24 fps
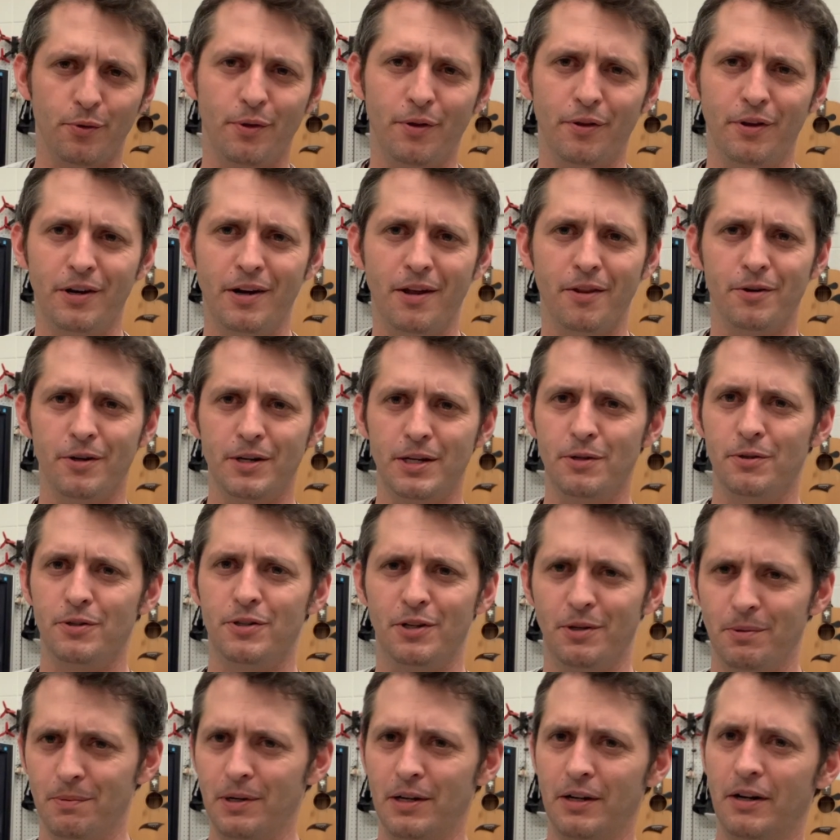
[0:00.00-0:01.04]
with another
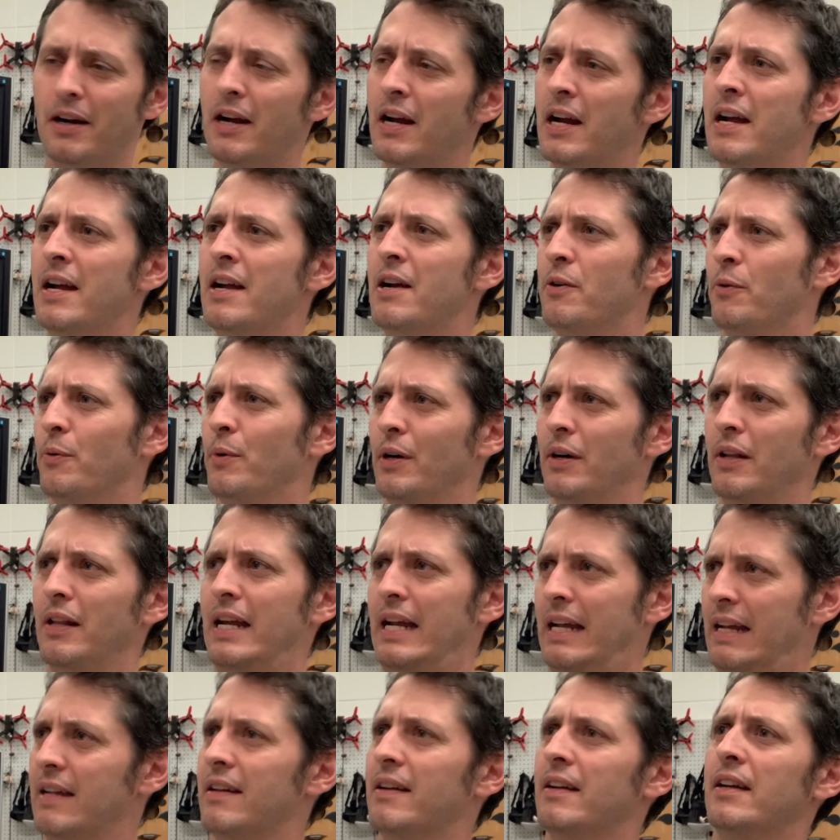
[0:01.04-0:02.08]
YouTuber where
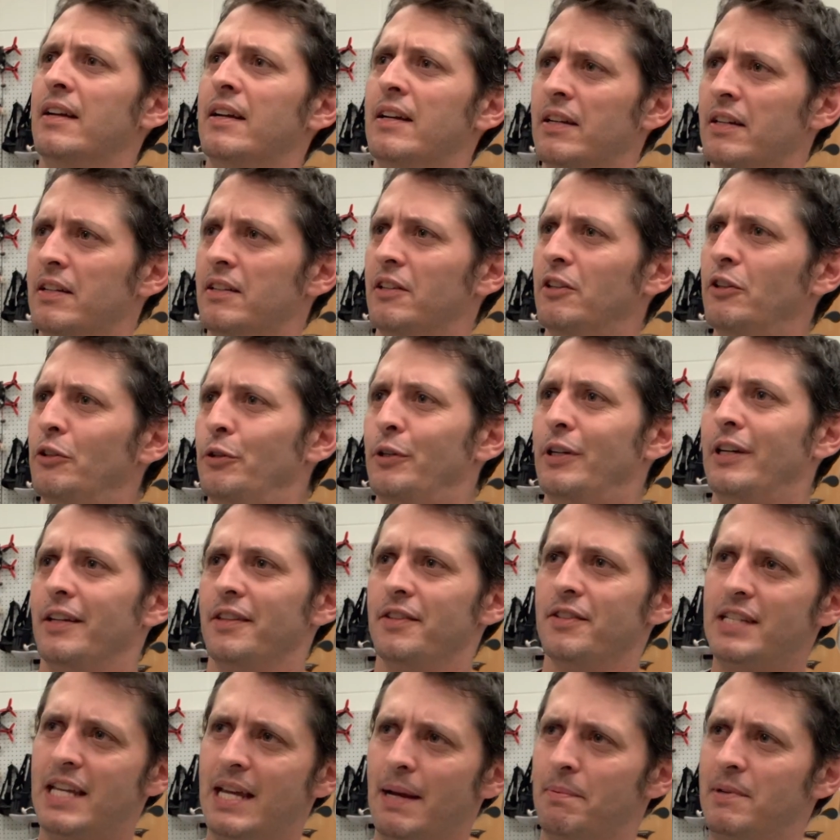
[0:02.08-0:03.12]
like glue
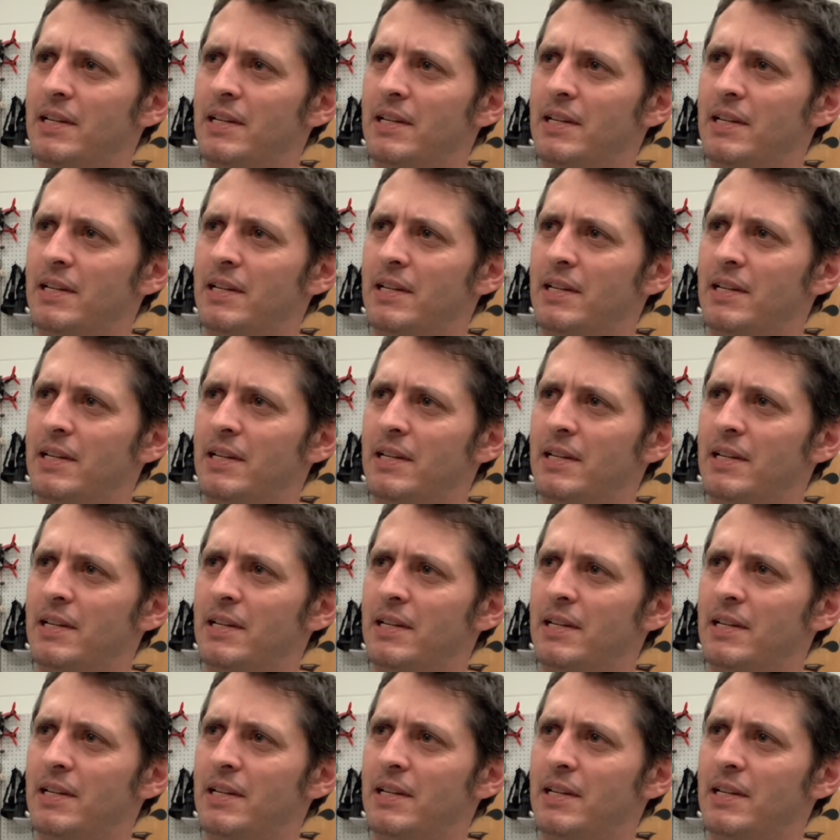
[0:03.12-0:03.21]
guns kept